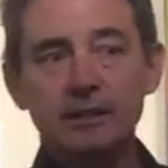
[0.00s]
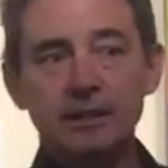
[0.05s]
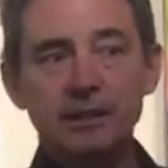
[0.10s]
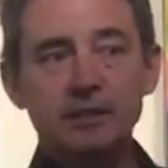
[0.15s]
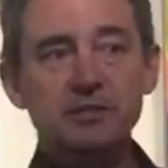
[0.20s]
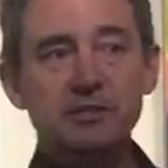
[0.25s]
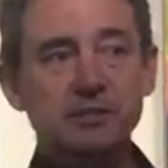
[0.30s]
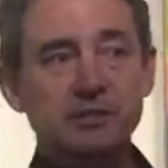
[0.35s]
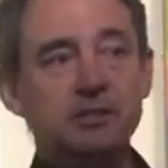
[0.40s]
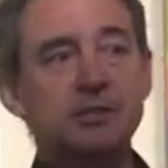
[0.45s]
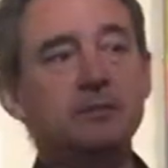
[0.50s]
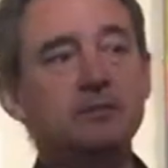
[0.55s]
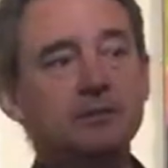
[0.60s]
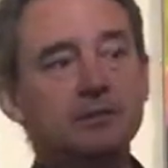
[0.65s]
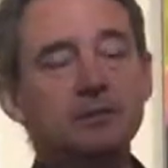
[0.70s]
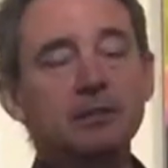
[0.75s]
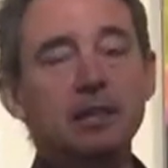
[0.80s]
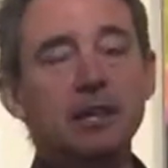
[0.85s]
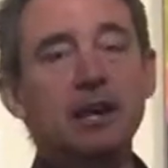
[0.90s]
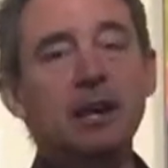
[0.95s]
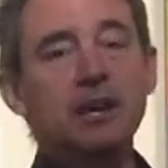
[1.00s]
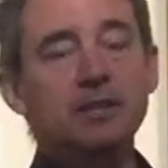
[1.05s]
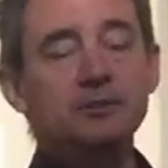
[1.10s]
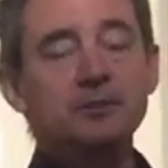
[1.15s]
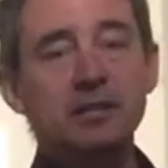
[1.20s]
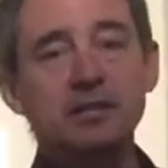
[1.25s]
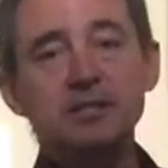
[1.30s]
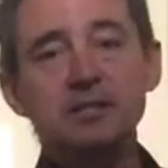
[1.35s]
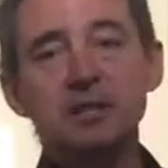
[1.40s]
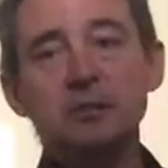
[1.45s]
is still the last
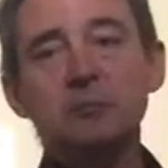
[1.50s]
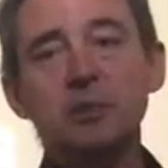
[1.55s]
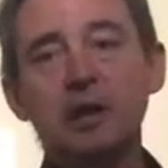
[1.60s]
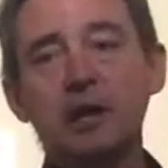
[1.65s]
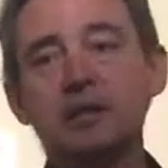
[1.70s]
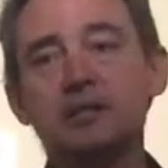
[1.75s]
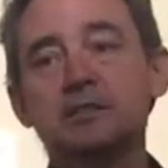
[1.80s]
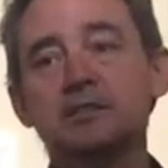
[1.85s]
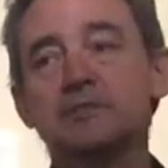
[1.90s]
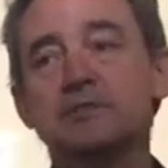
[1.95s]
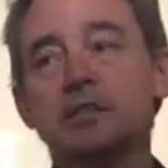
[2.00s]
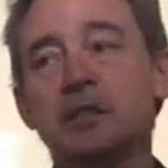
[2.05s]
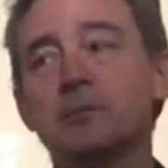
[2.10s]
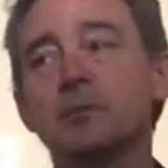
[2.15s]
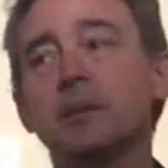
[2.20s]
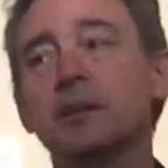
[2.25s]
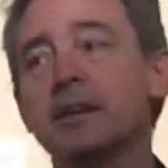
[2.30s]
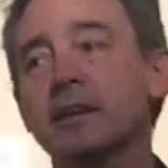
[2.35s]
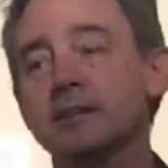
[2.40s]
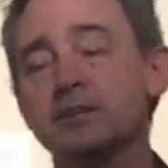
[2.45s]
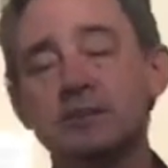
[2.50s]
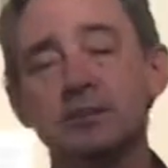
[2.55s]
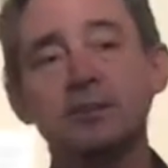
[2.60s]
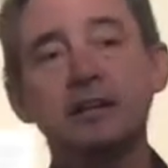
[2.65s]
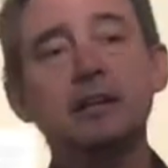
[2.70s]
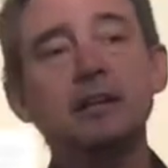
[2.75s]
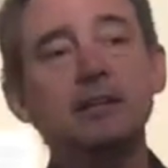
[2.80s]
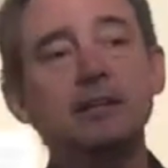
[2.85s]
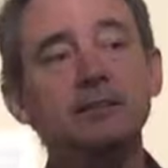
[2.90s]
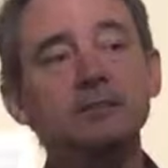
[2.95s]
resting place of so many
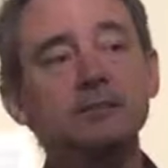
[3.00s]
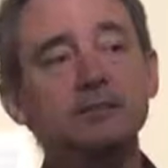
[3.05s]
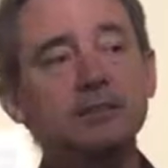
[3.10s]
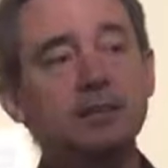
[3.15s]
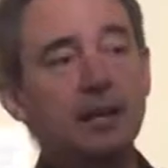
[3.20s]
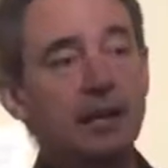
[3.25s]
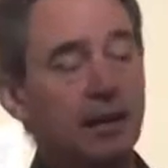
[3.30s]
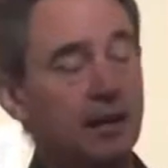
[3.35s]
Australians,